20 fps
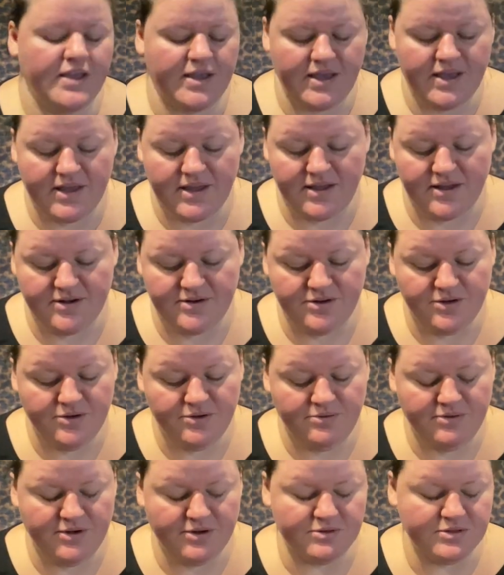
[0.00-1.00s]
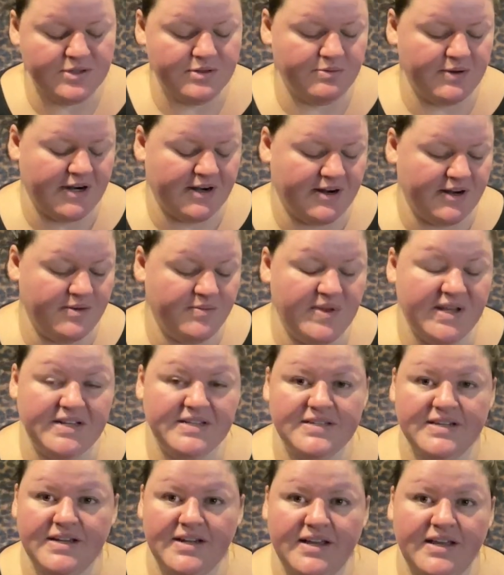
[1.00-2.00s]
and who knows where I'd be
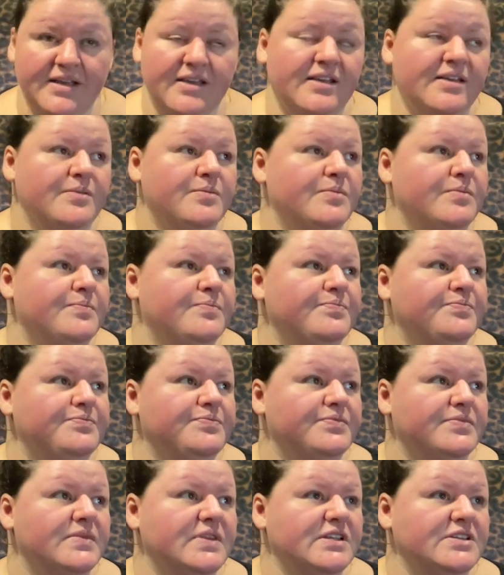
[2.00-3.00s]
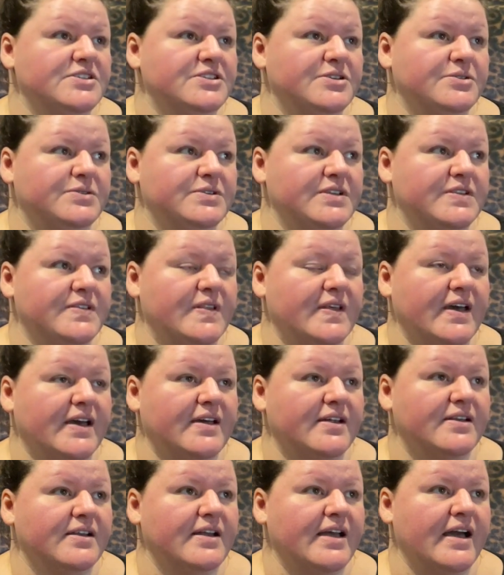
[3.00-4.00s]
today due to that
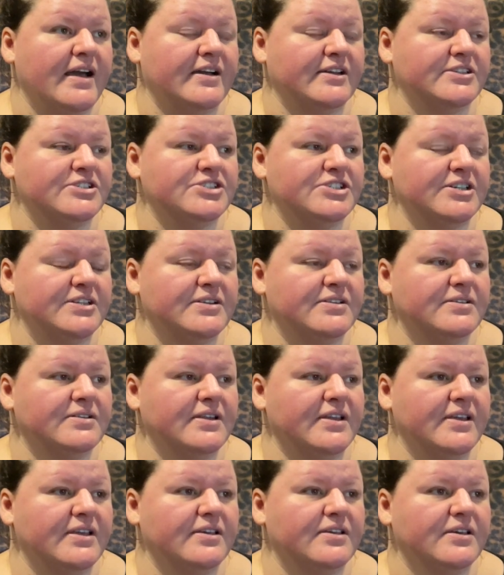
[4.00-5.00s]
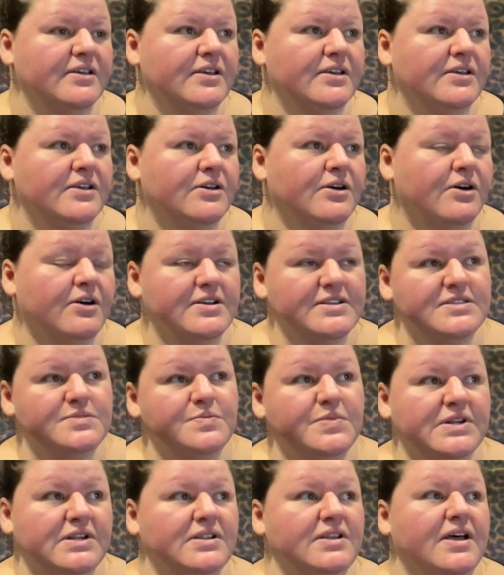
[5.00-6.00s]
action, like
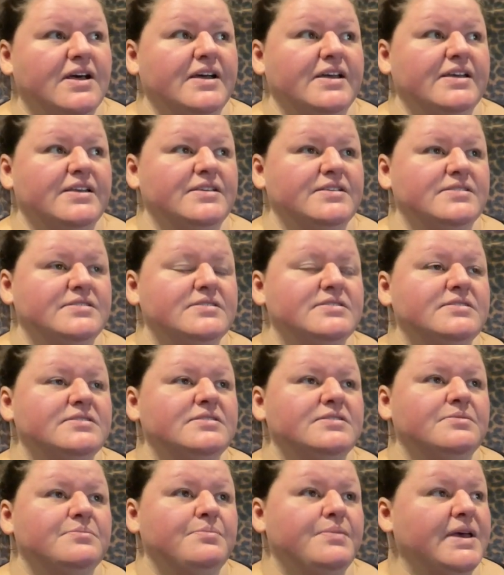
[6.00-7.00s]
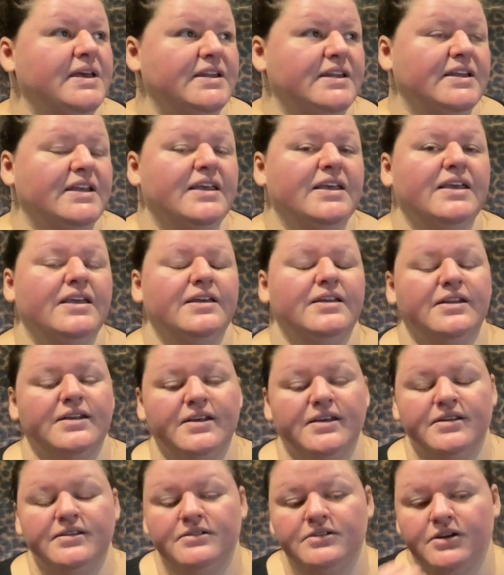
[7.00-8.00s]
hospitalized,
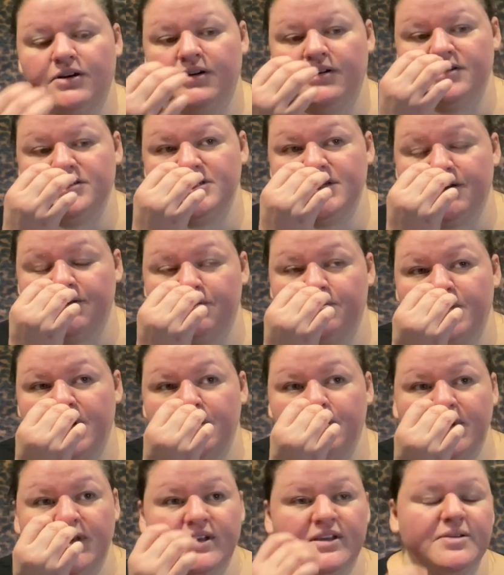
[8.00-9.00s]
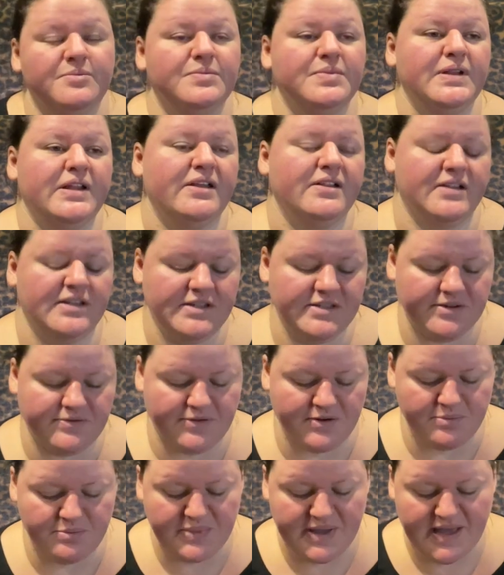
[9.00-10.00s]
medicated, gone down maybe a completely
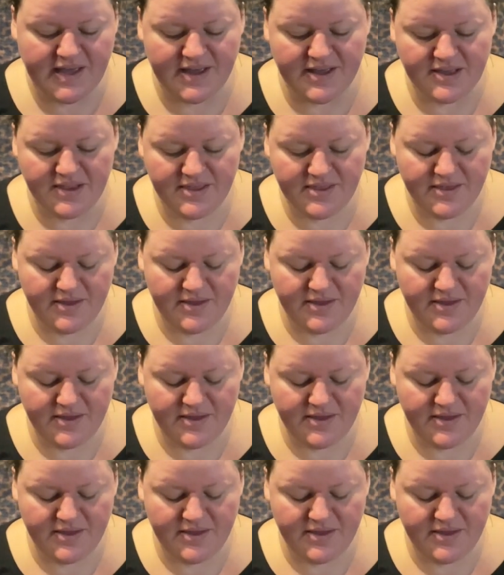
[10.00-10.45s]
different path,